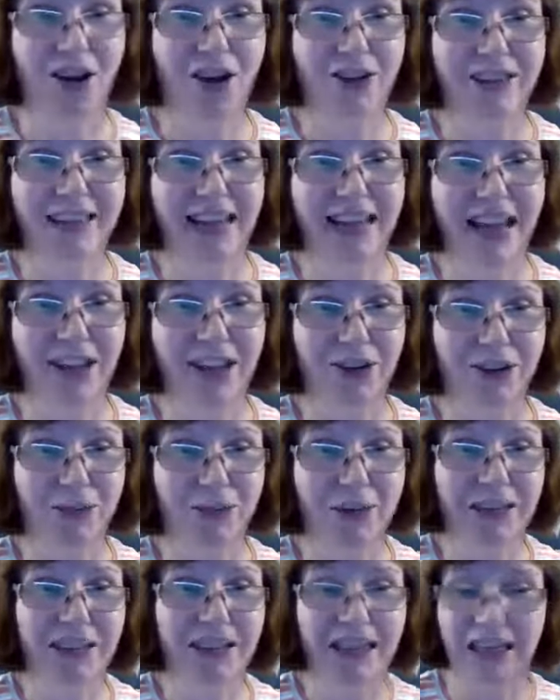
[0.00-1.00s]
us all together,
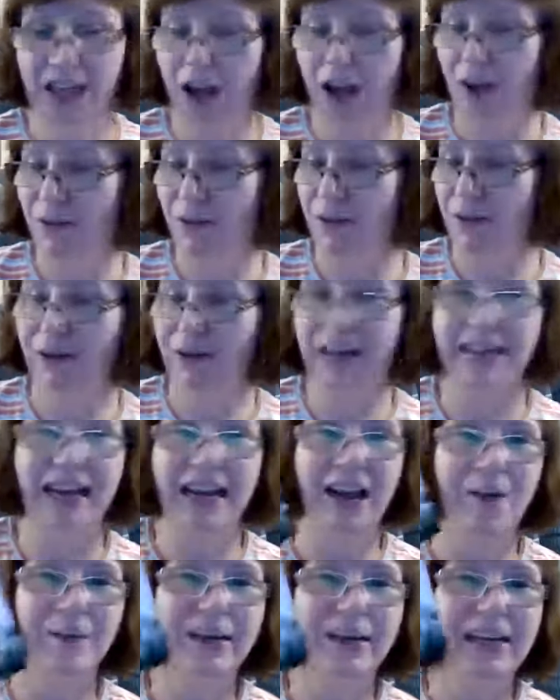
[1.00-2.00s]
especially in COVID right
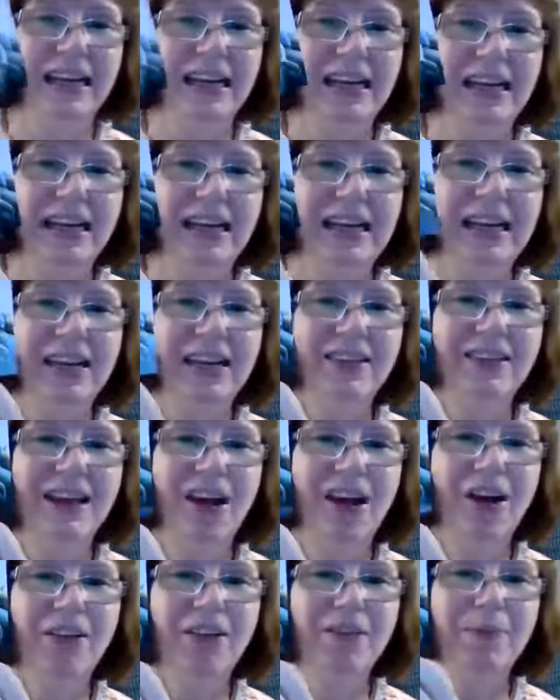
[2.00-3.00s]
now. But here
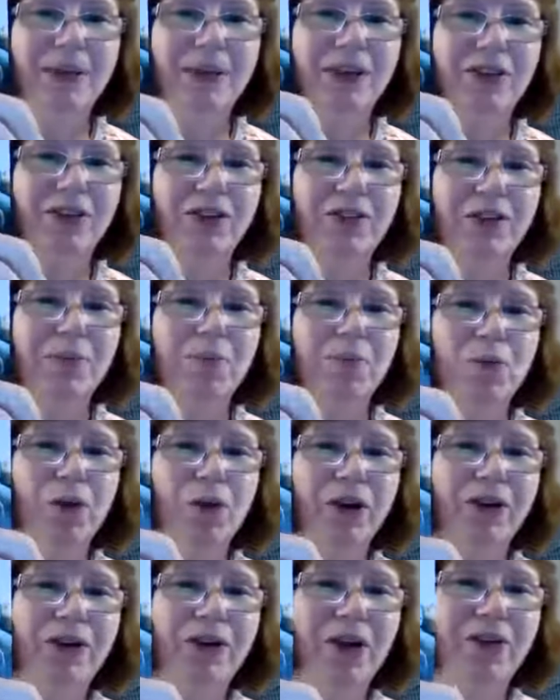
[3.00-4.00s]
they are, the picture of them
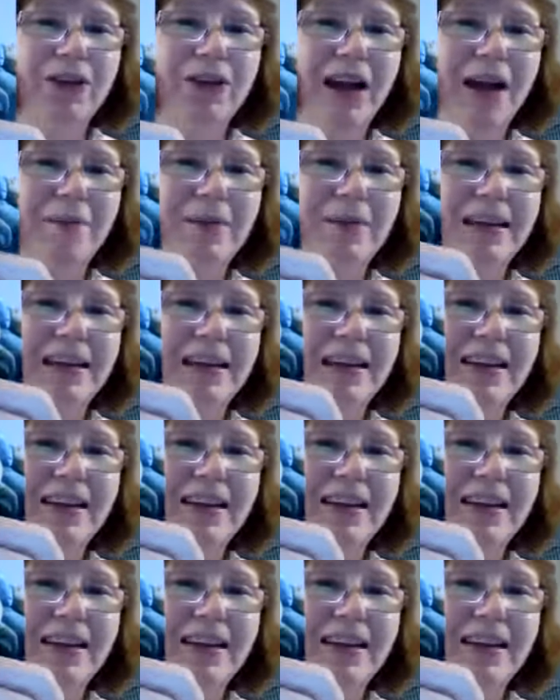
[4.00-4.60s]
more grown up.